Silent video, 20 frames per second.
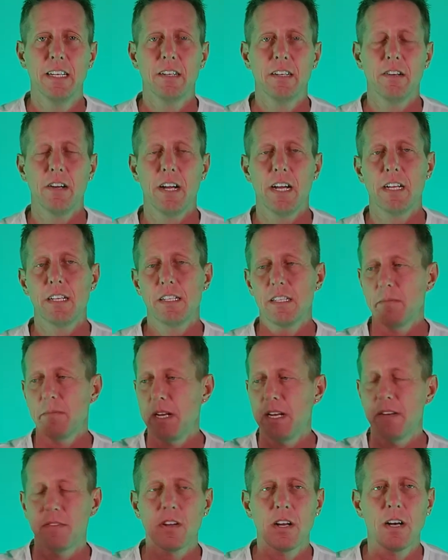right? Because they
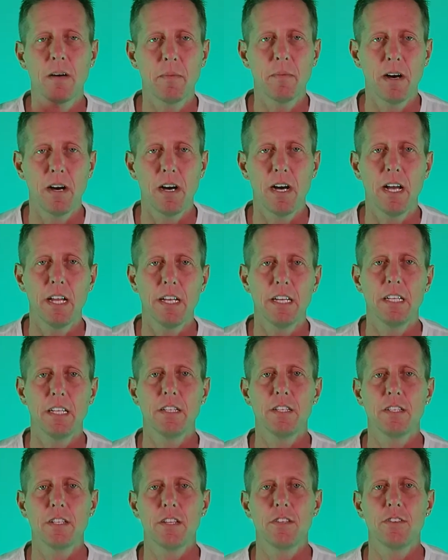may have come on in
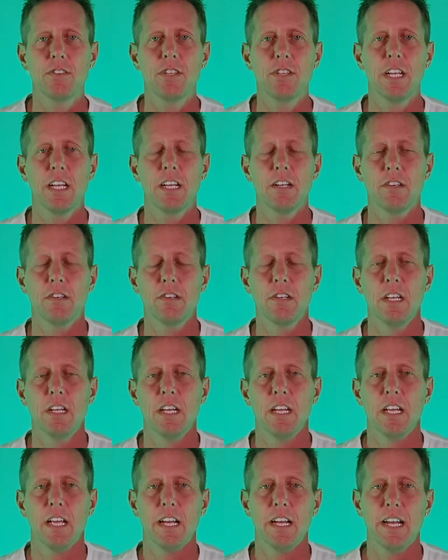this other channel,
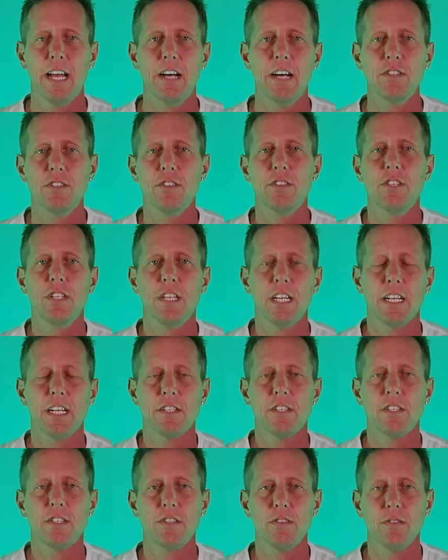and now's your
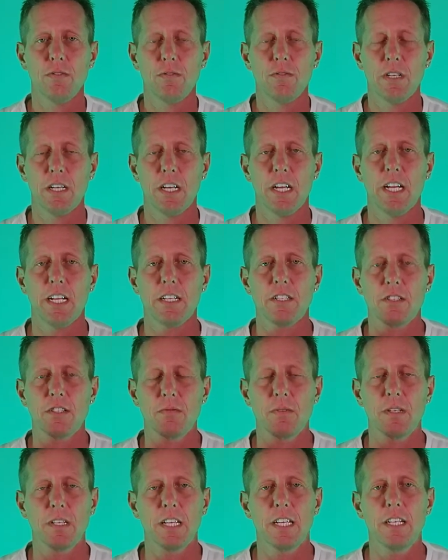chance to enhance
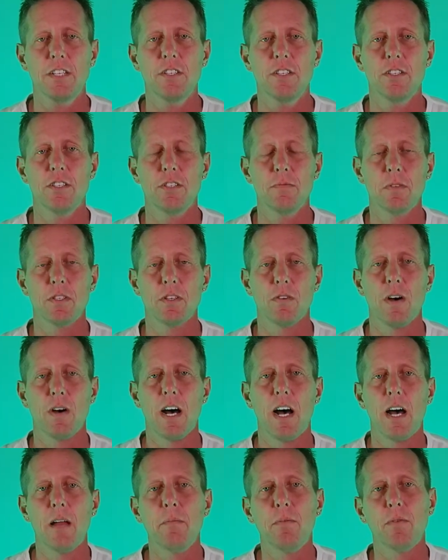the relationship. So
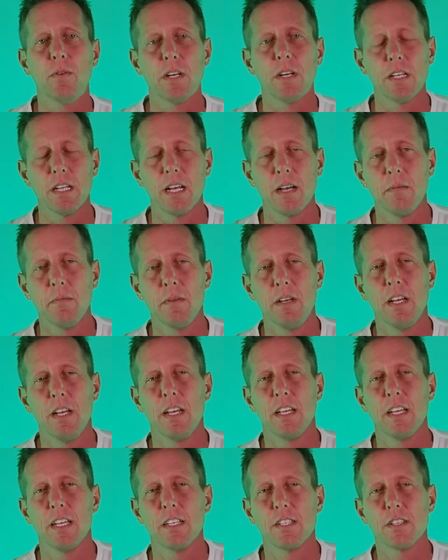onboarding them
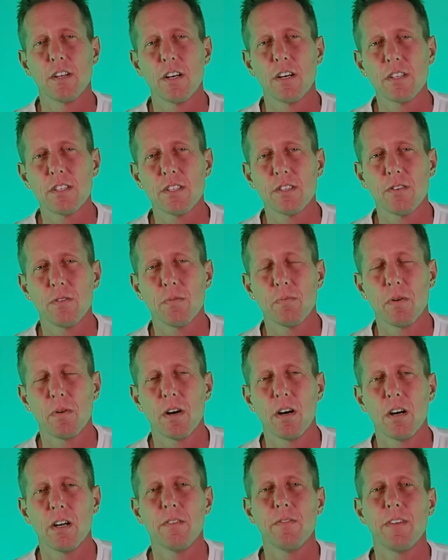is also
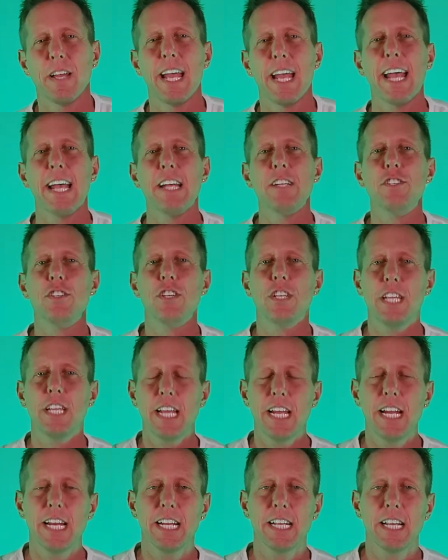part of
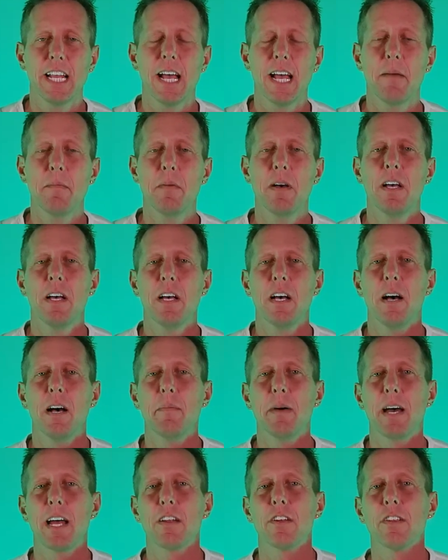educating them
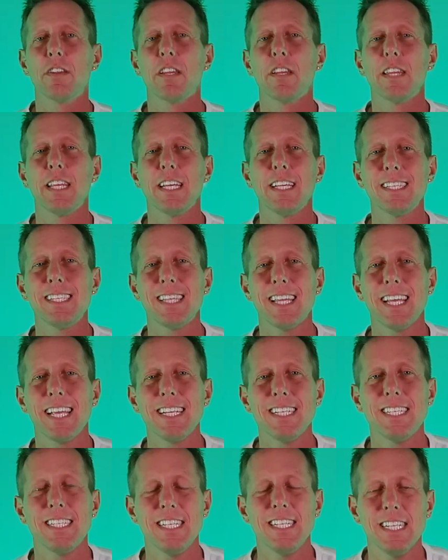about all the things
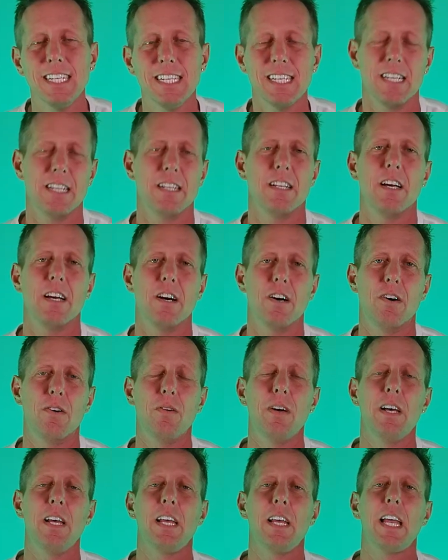they didn't
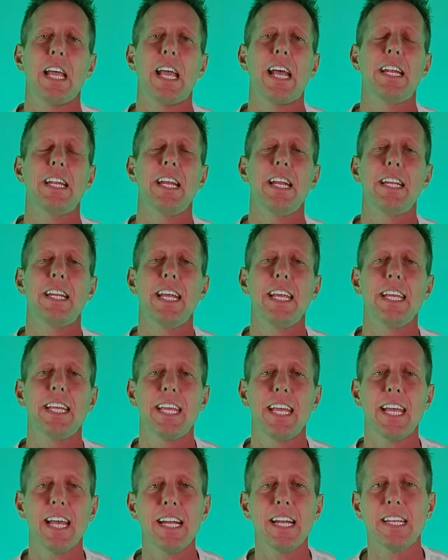know and that they
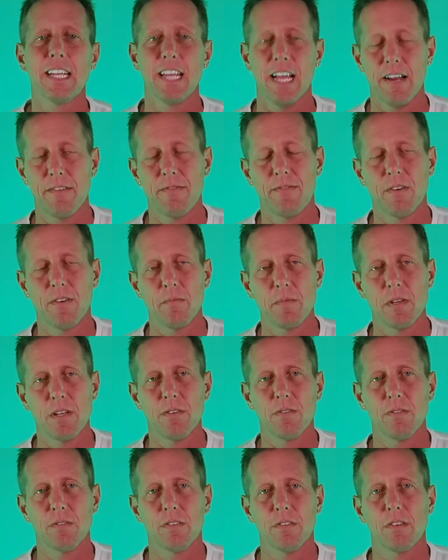can get from you,
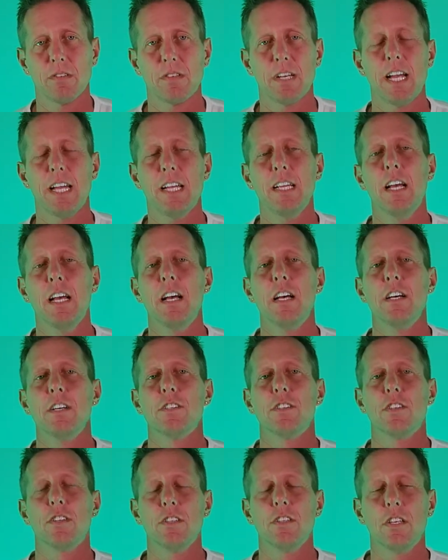okay?
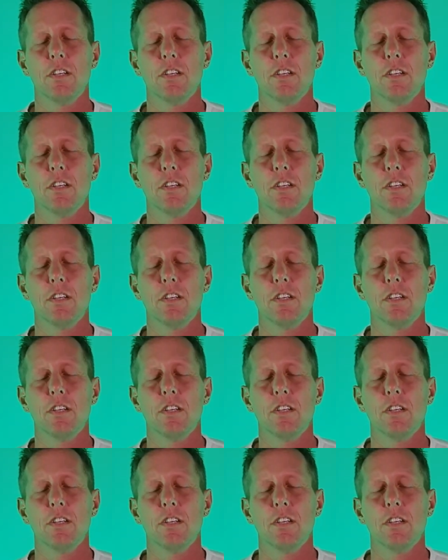So